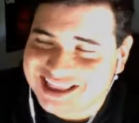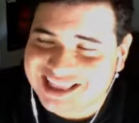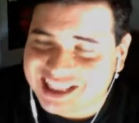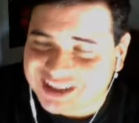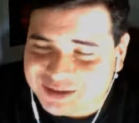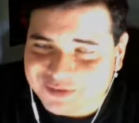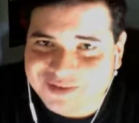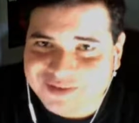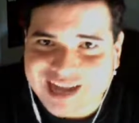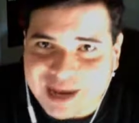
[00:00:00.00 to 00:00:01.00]
They looked
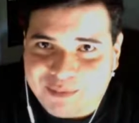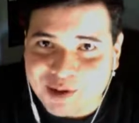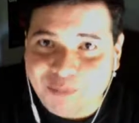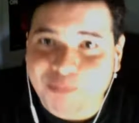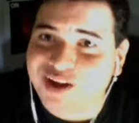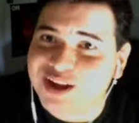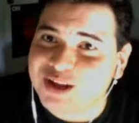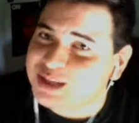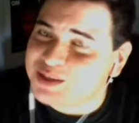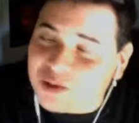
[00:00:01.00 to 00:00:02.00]
phenomenal, but you
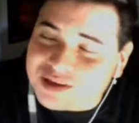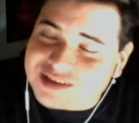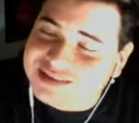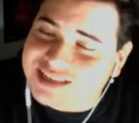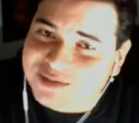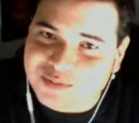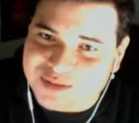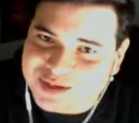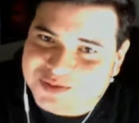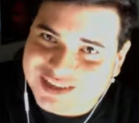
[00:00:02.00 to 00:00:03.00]
could totally see what
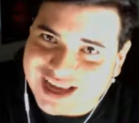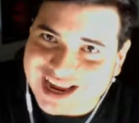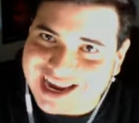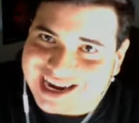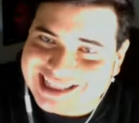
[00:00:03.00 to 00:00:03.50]
Mitch was saying,